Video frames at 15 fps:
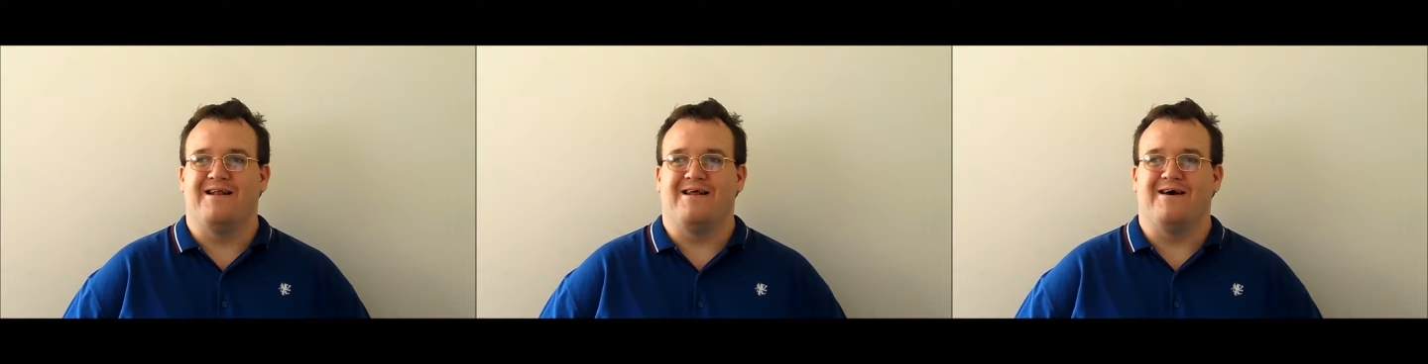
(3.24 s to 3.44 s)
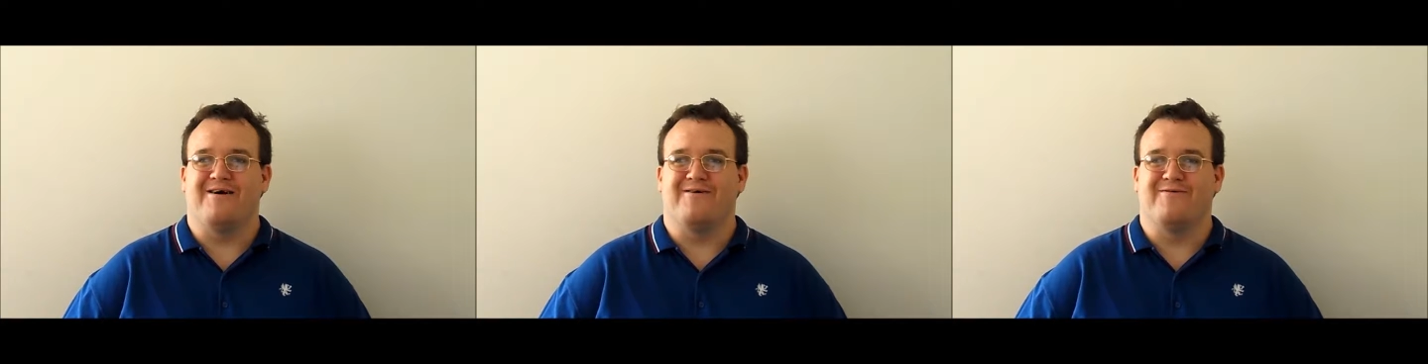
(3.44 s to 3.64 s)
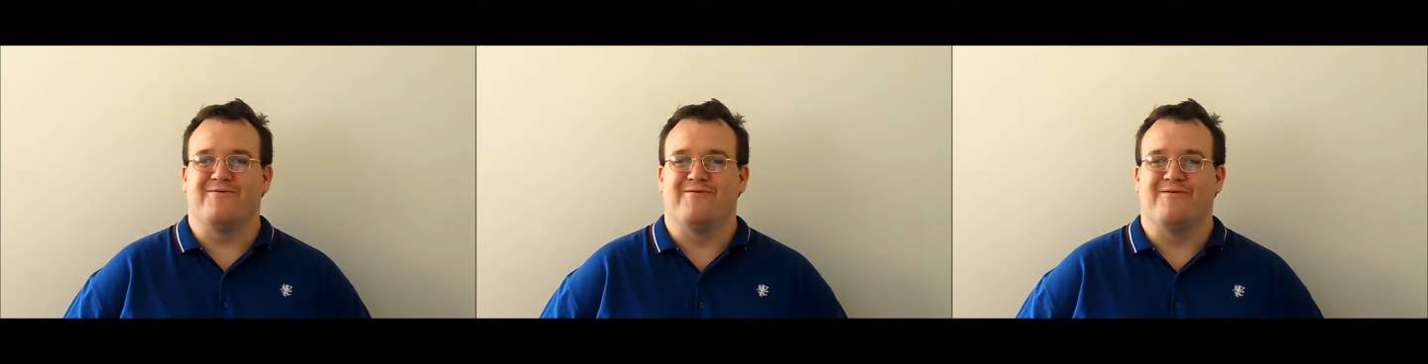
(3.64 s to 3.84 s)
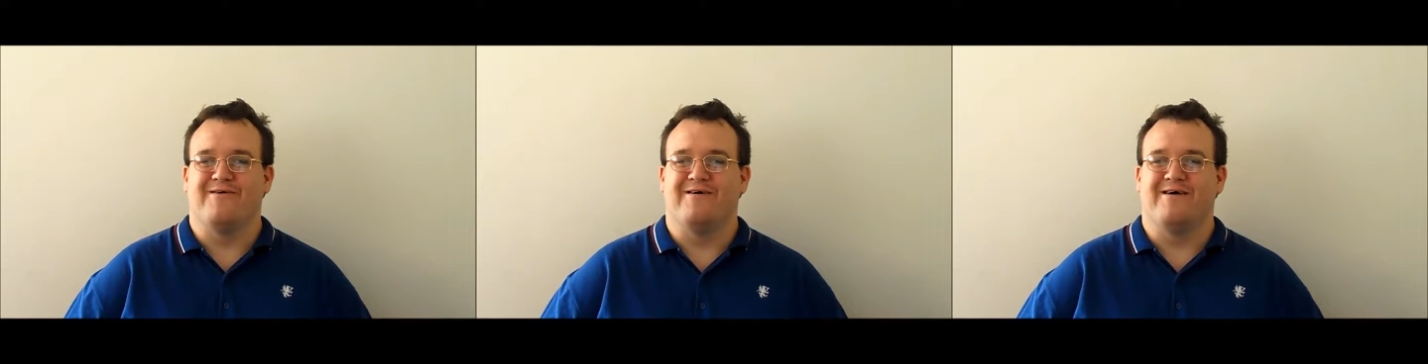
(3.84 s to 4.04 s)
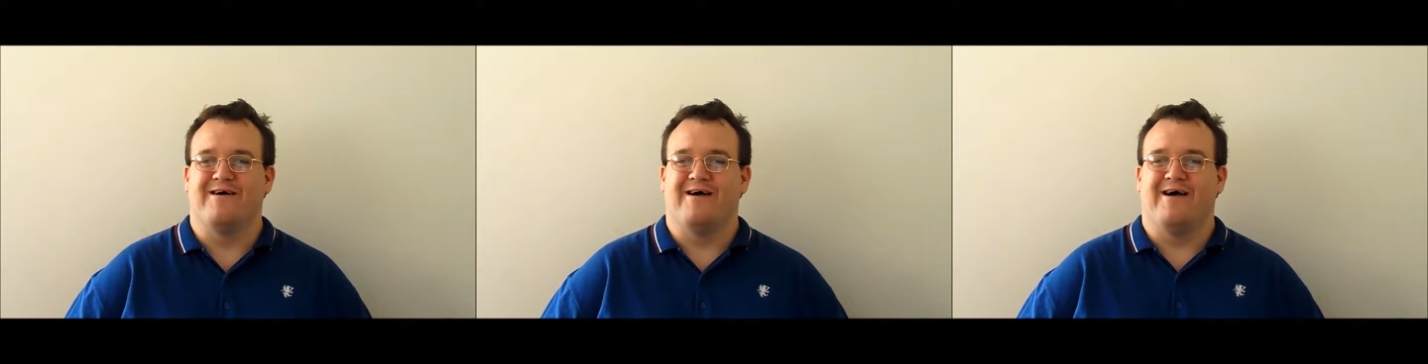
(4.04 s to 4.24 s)
Hello
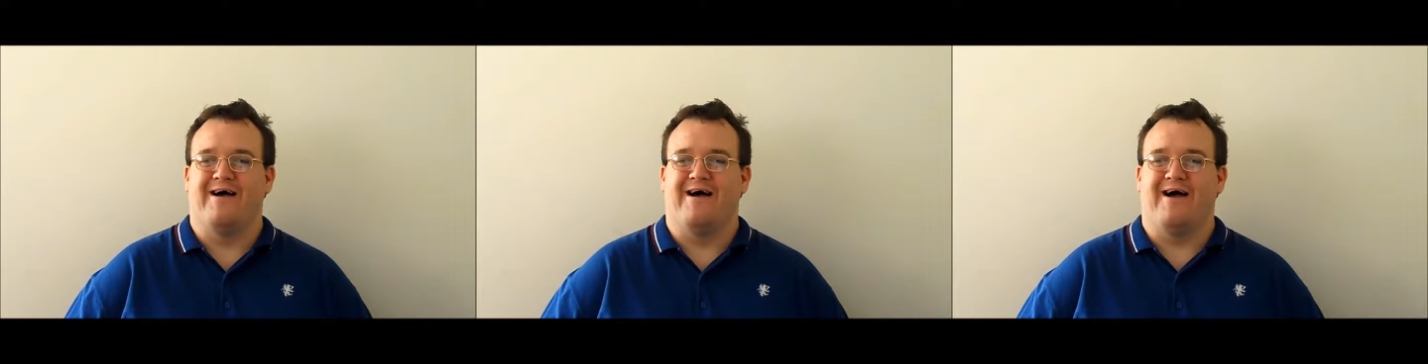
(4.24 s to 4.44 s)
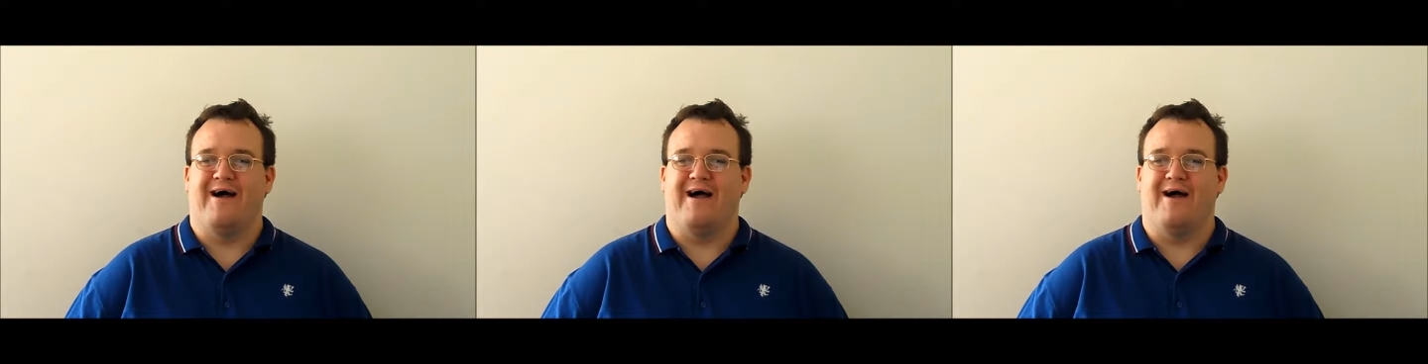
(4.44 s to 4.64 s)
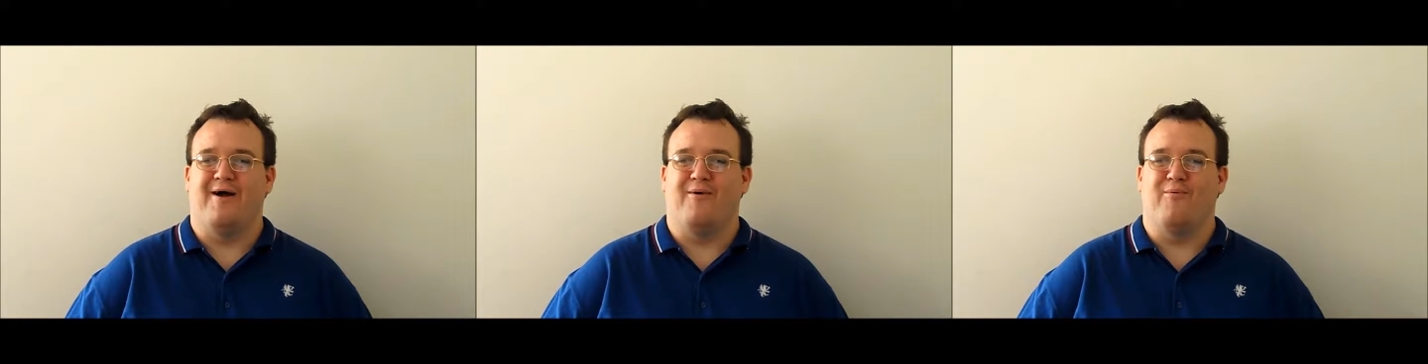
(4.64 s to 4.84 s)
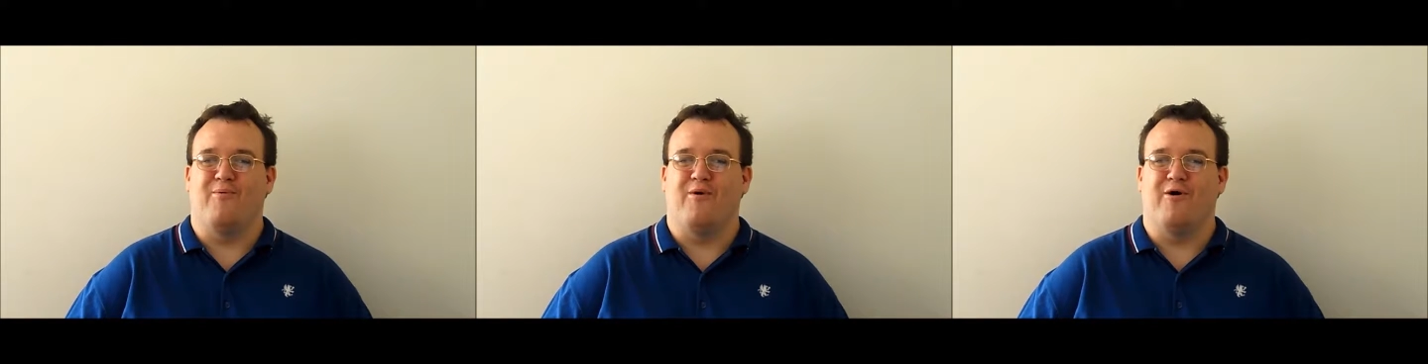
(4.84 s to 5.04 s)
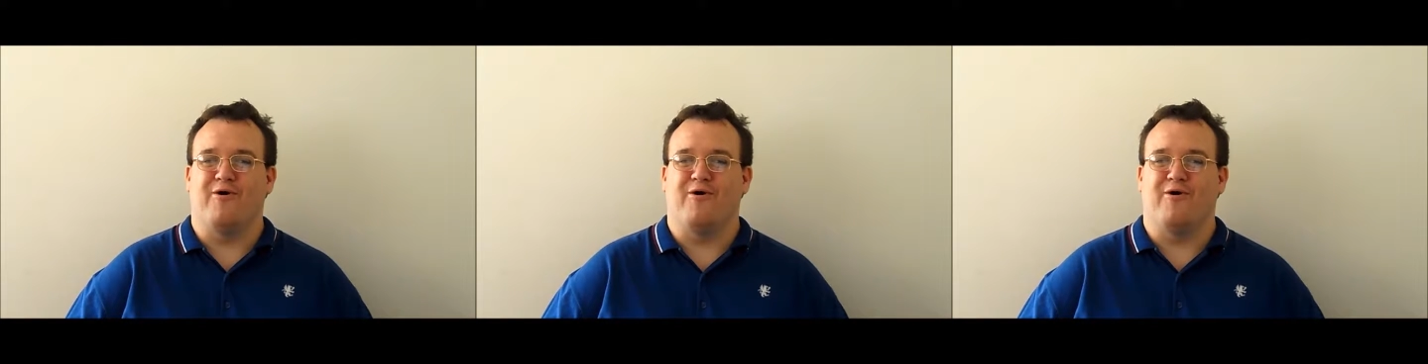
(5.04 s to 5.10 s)
and